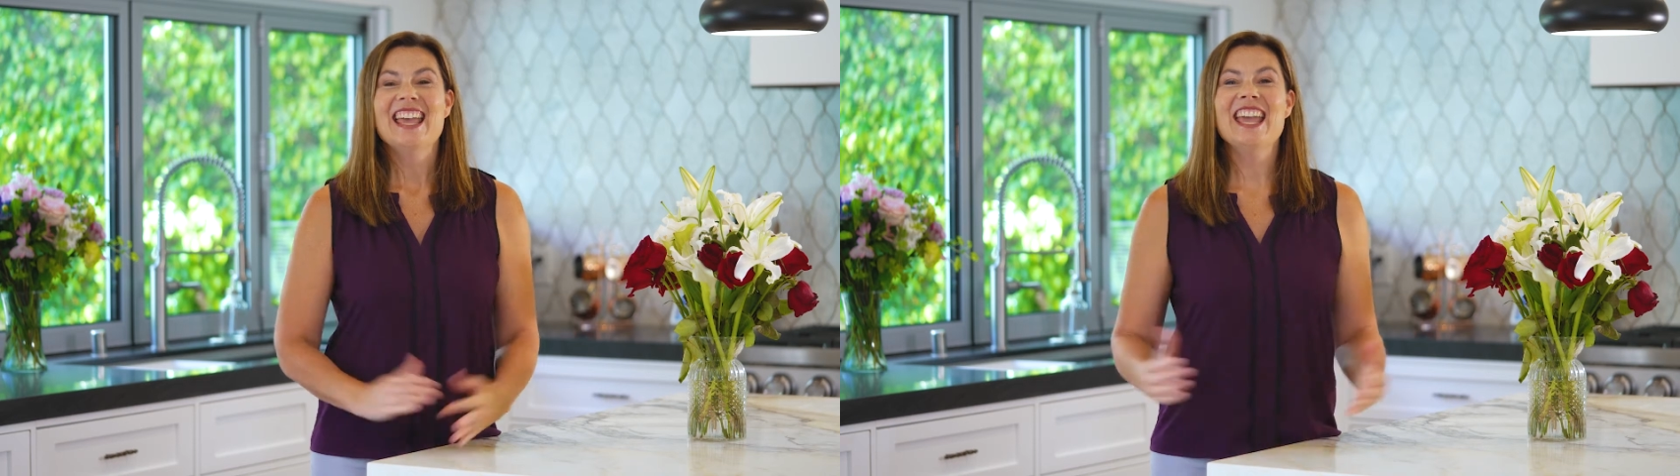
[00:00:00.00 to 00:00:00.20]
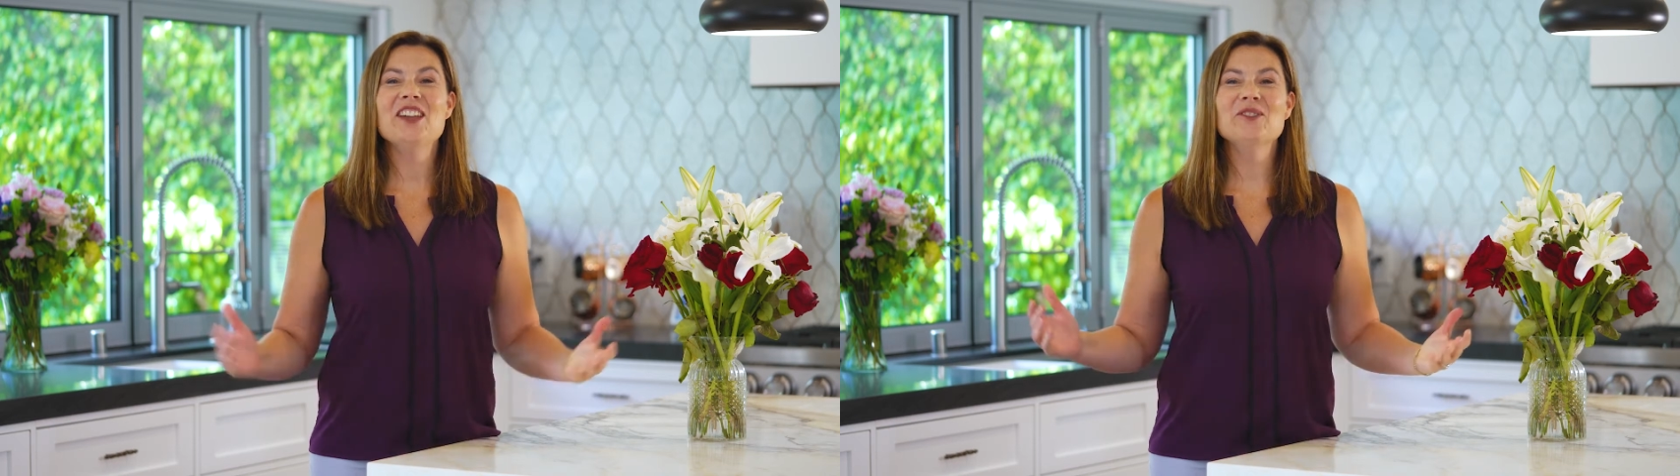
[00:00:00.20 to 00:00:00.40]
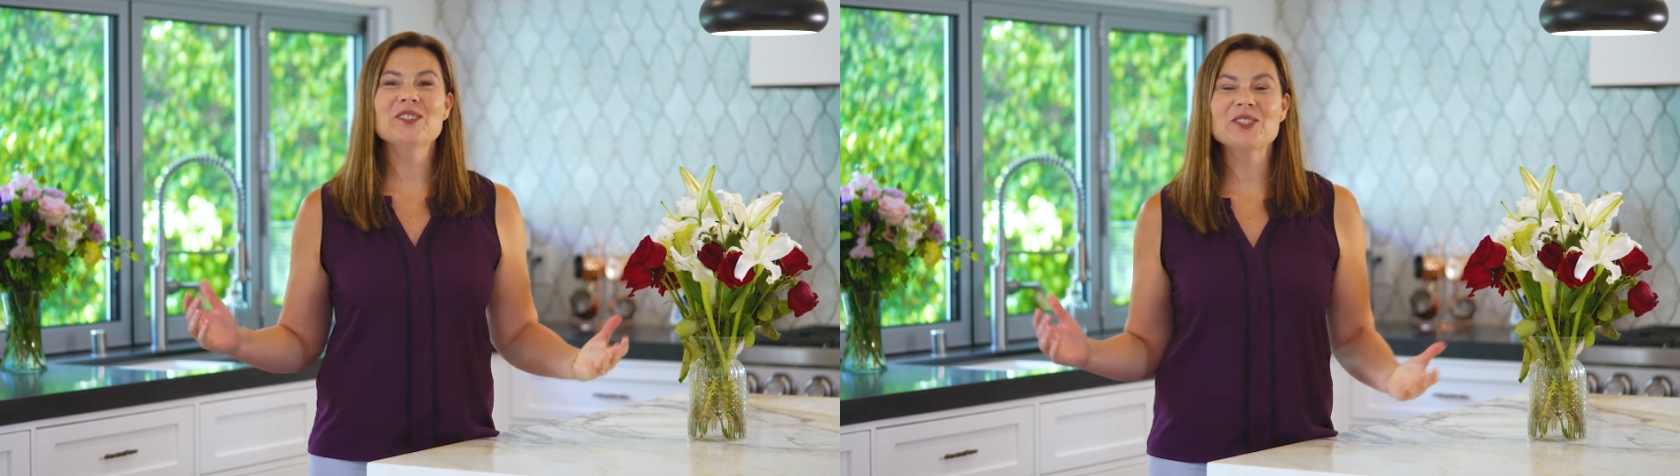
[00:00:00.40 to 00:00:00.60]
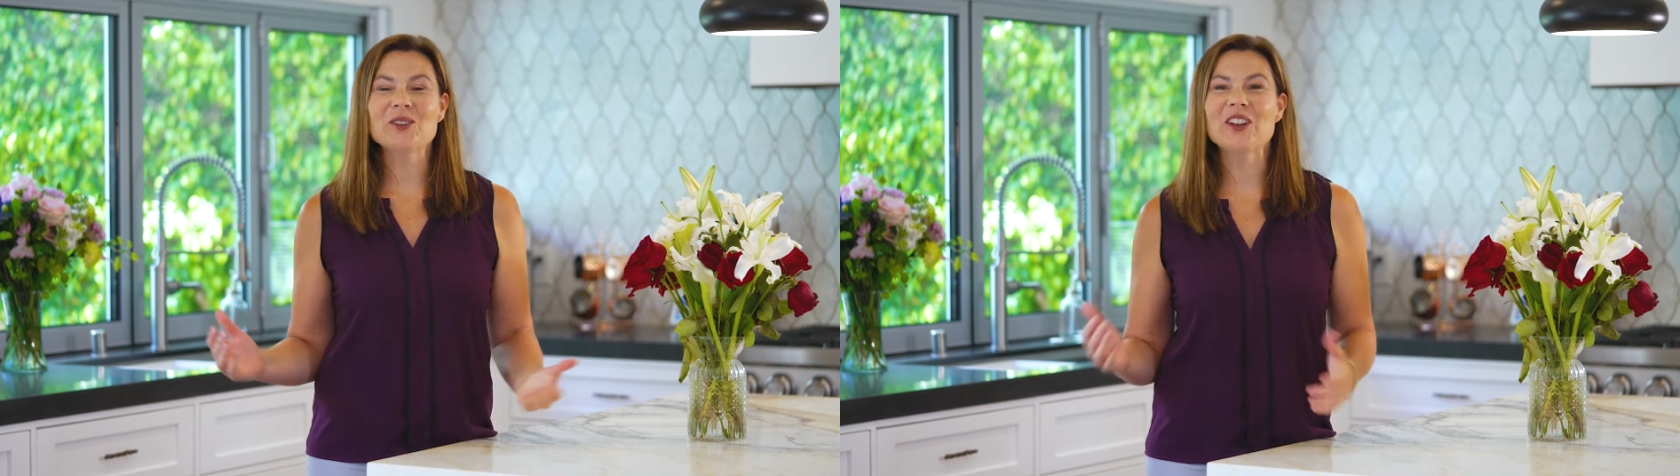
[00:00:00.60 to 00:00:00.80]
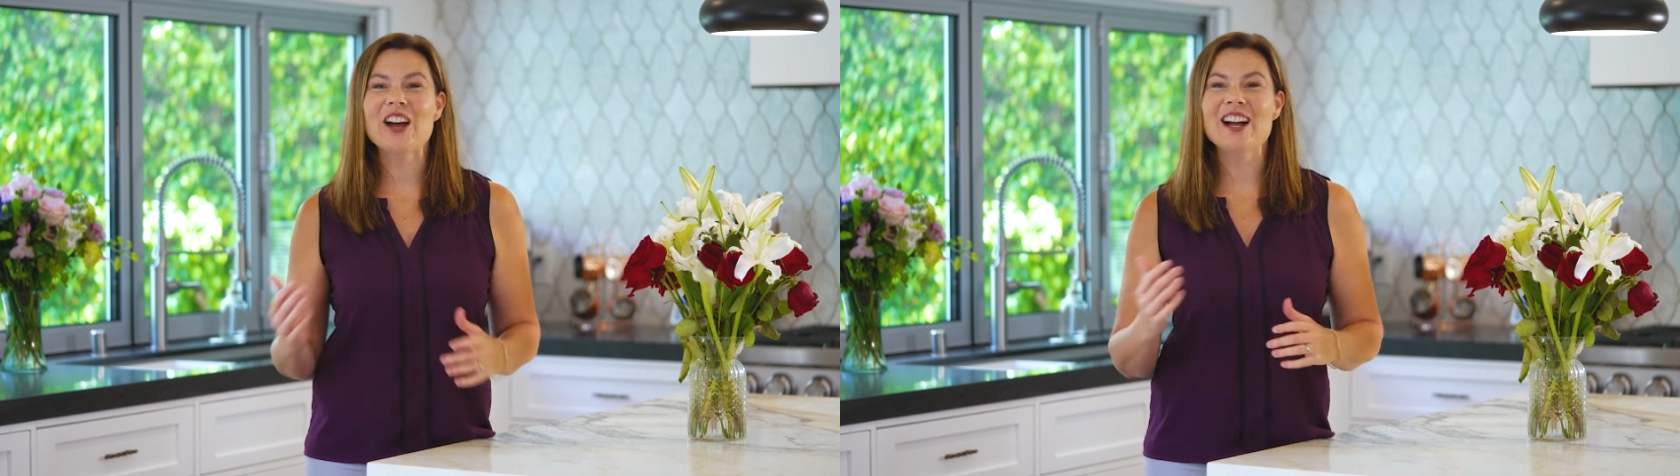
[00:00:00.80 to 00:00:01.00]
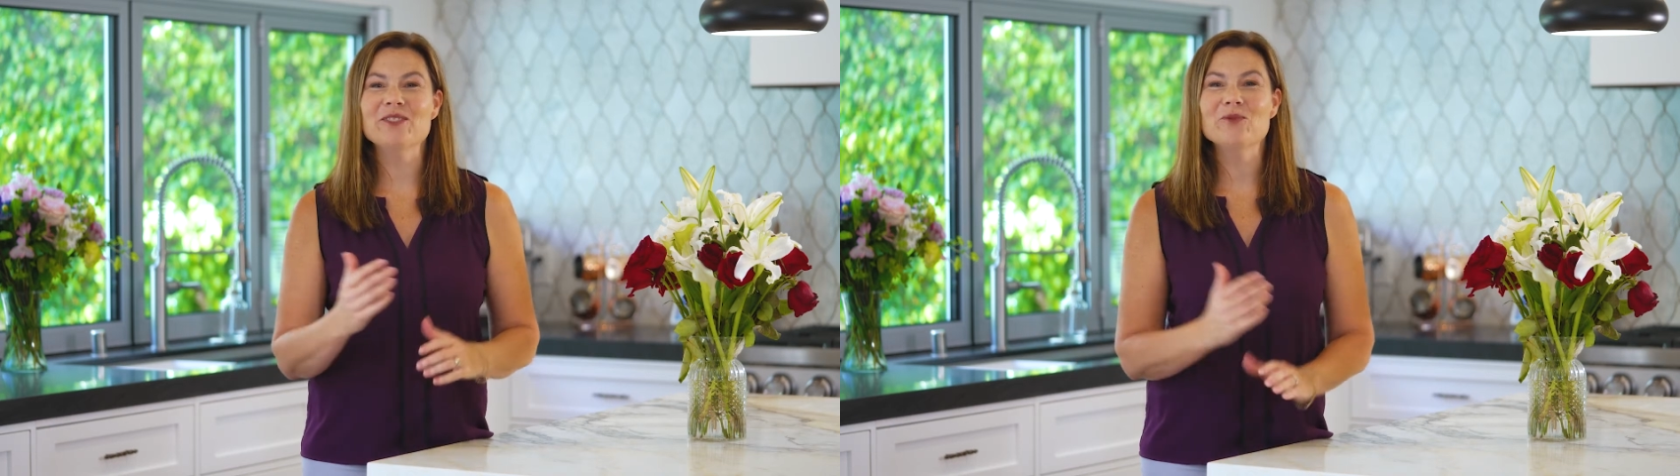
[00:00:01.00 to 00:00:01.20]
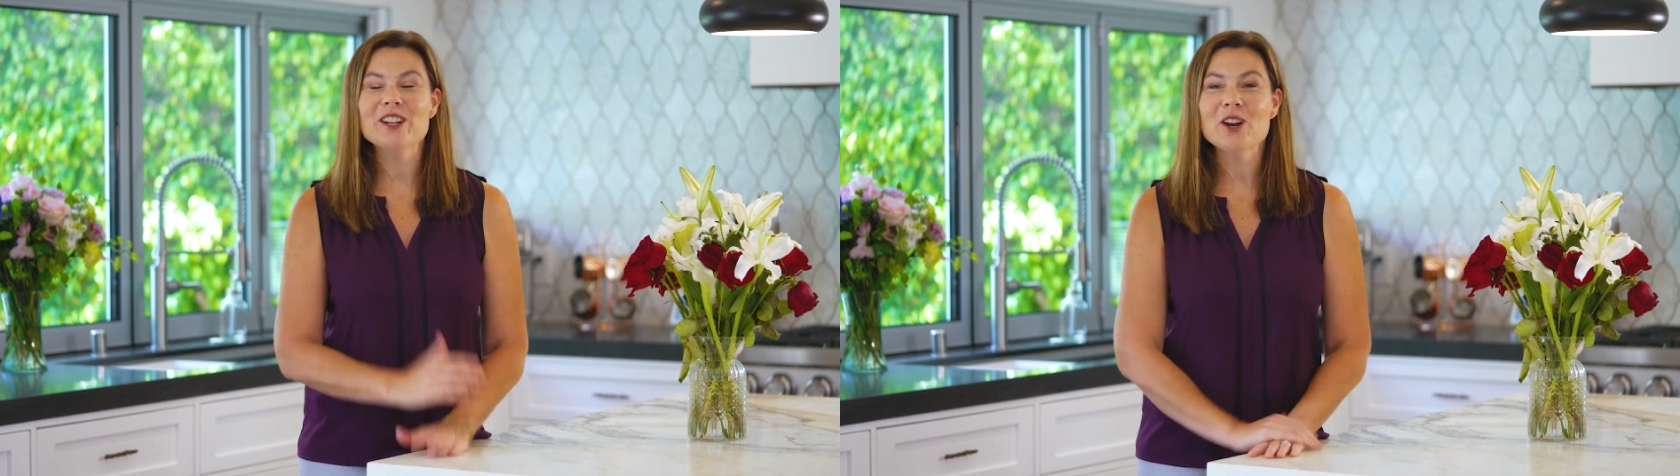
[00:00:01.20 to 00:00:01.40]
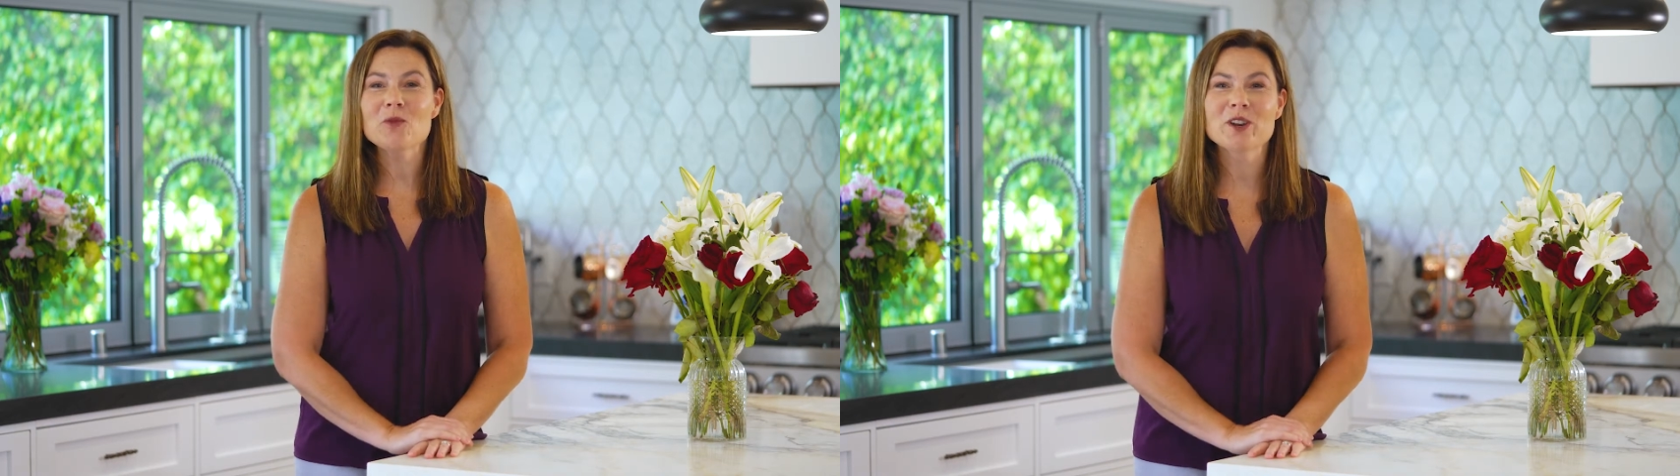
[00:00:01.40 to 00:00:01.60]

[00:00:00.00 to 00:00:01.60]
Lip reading: Hey, what's going on? We are